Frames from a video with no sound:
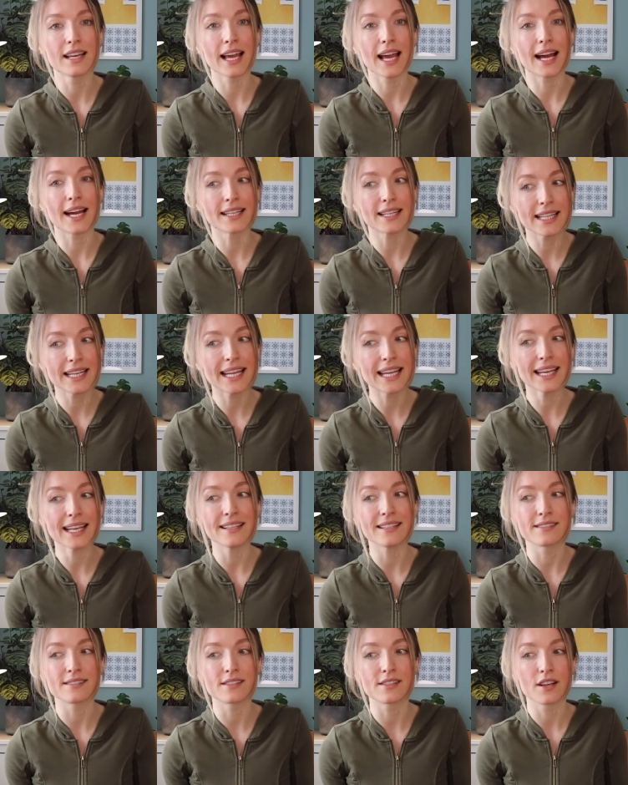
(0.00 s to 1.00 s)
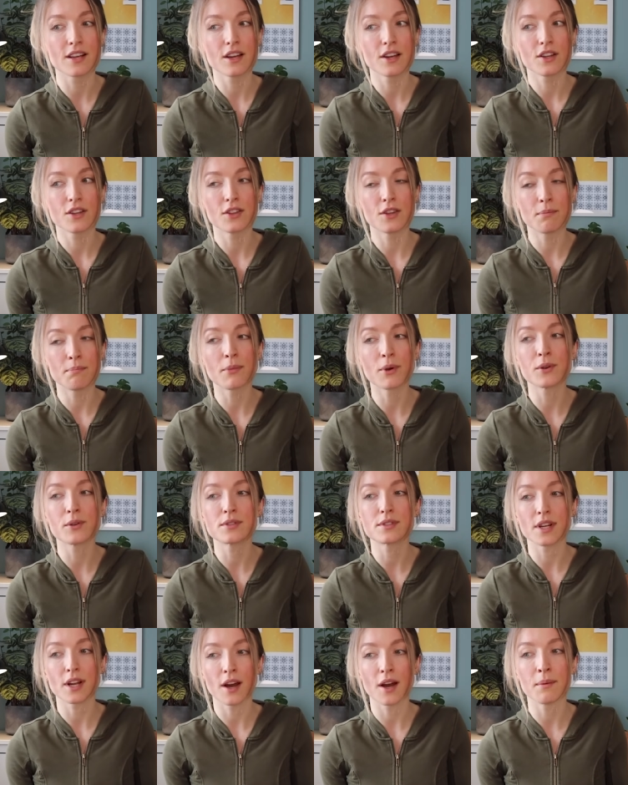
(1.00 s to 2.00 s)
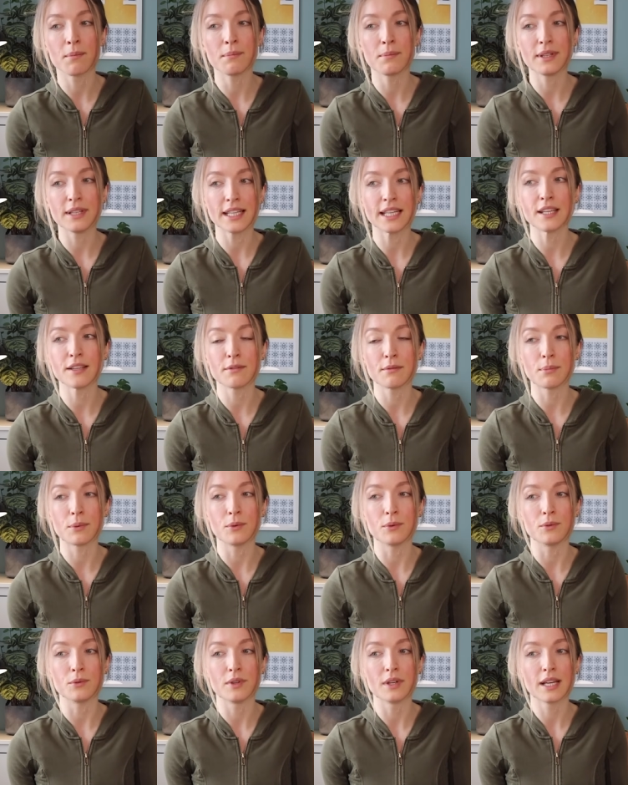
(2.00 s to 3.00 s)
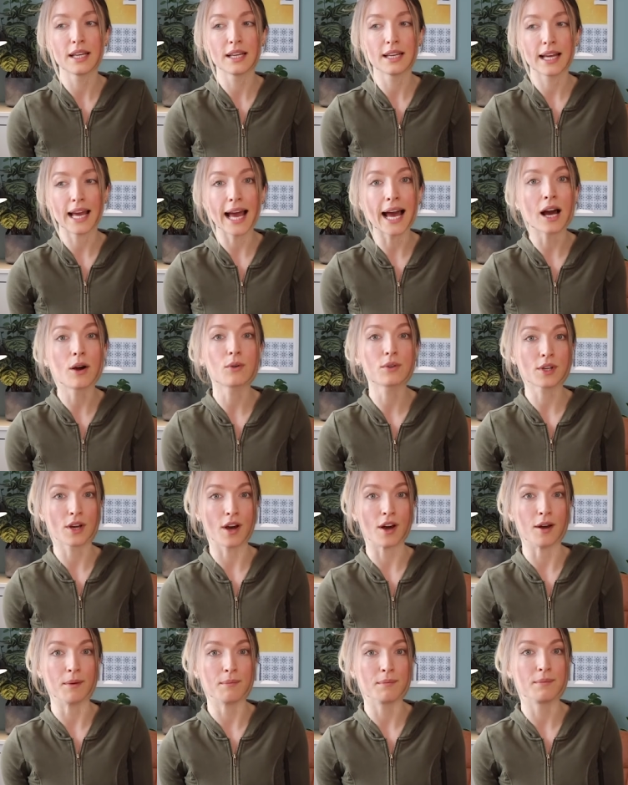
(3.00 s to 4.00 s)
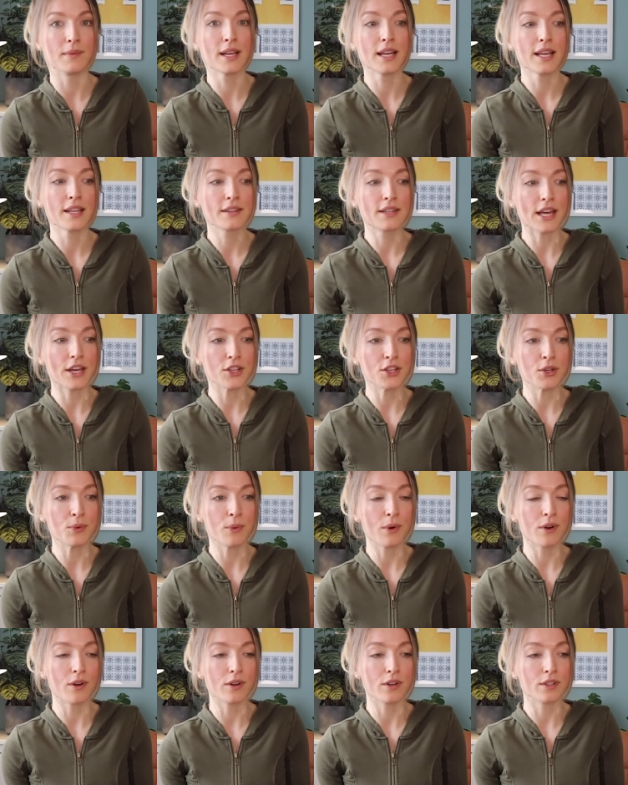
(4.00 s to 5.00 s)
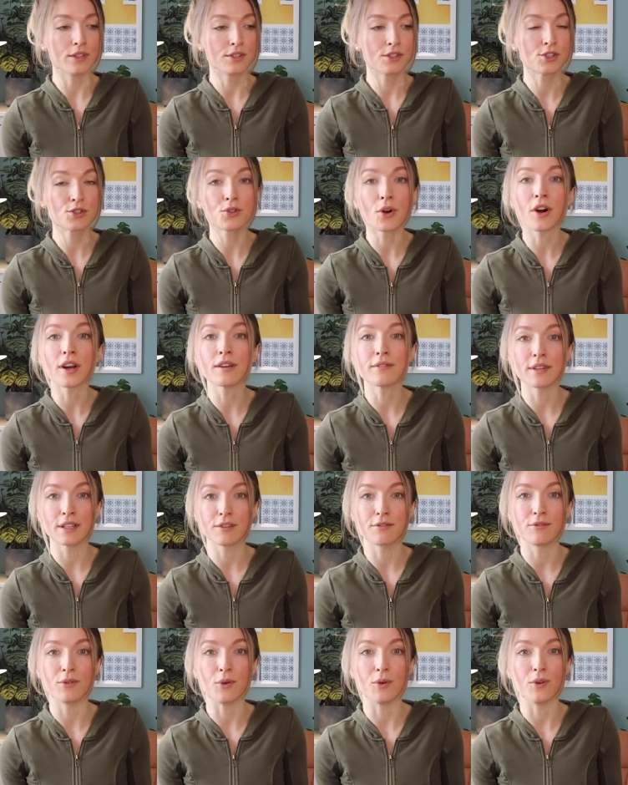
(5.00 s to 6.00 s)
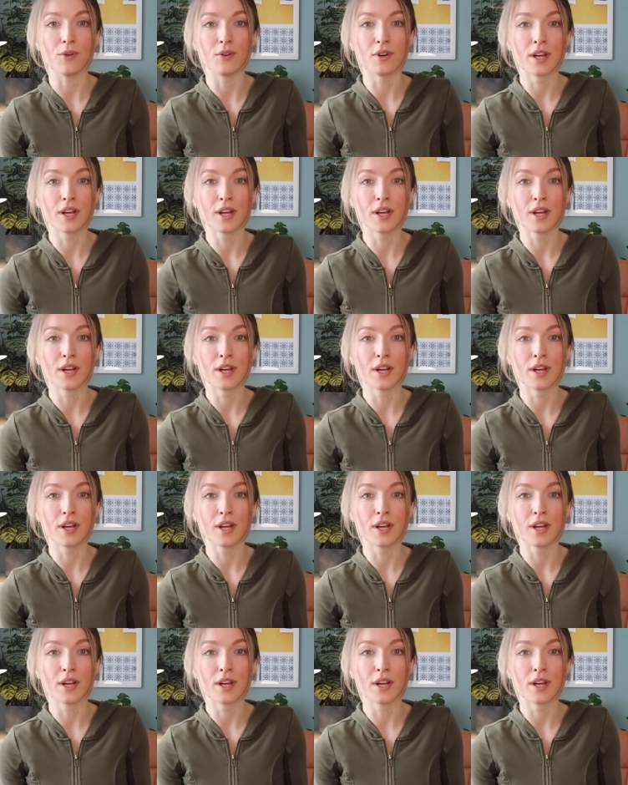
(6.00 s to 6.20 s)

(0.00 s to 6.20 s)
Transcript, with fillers: And it is the most unbelievable outcome that you are striving for.